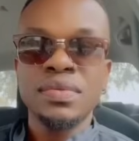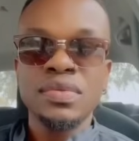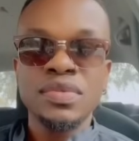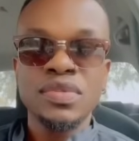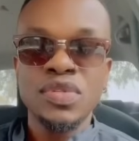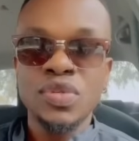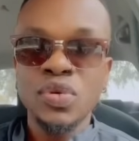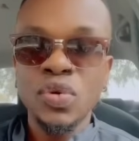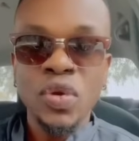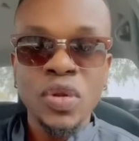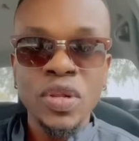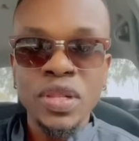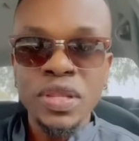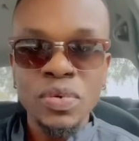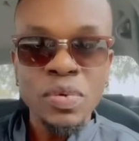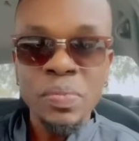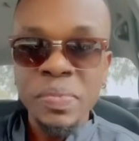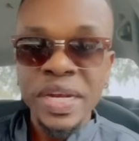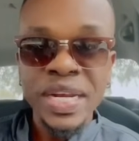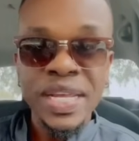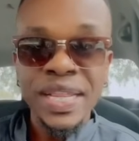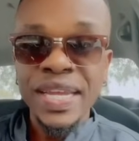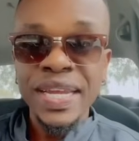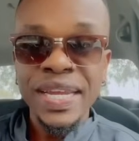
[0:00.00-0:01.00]
To all the
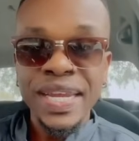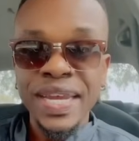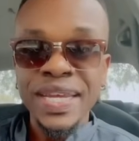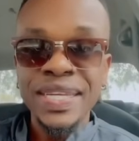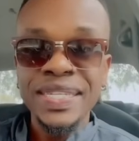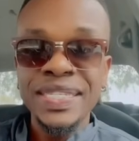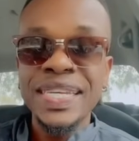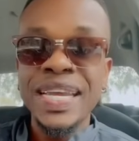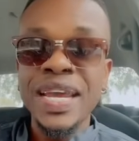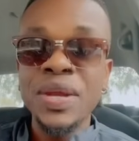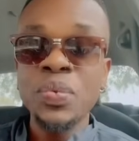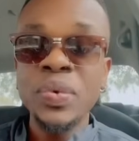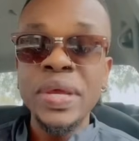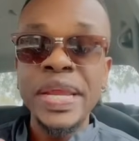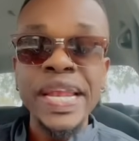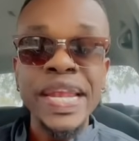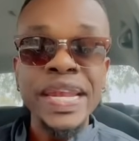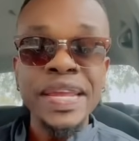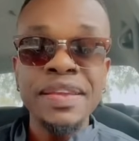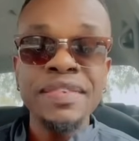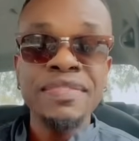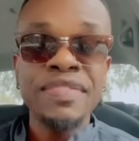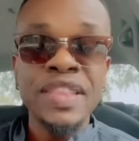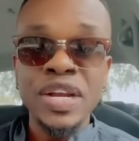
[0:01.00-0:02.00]
women and the gays, can we
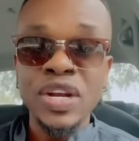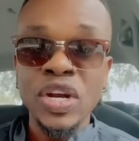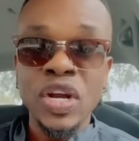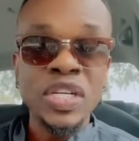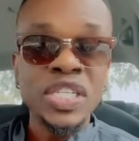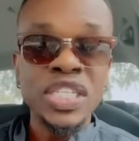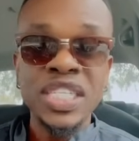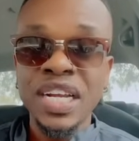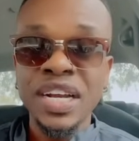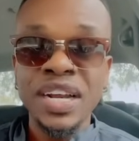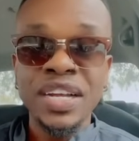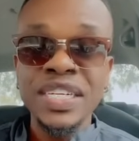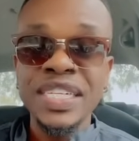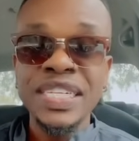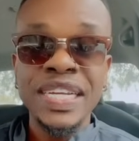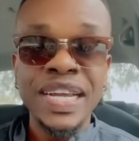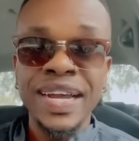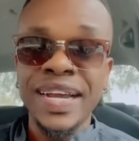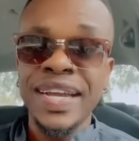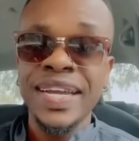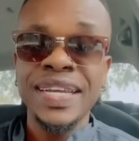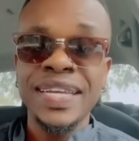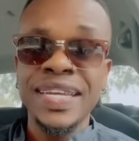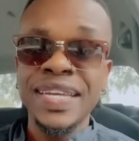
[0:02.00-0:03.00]
leave the nonchalant
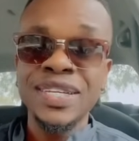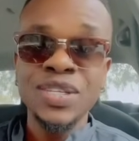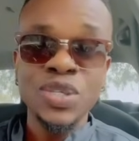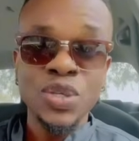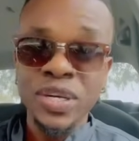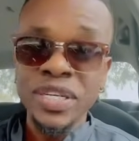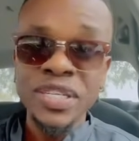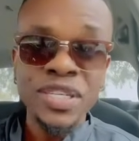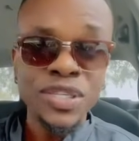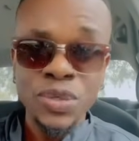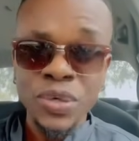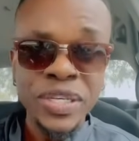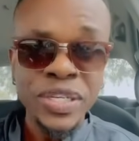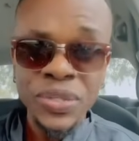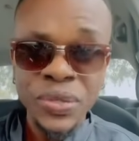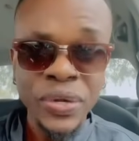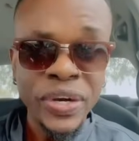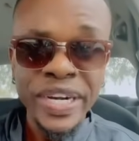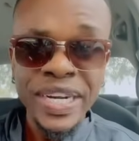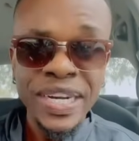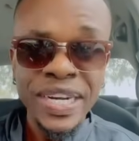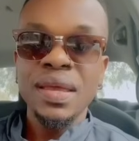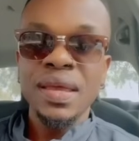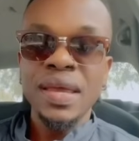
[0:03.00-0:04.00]
guy in
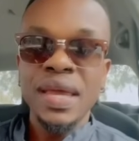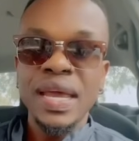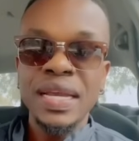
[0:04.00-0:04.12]
2023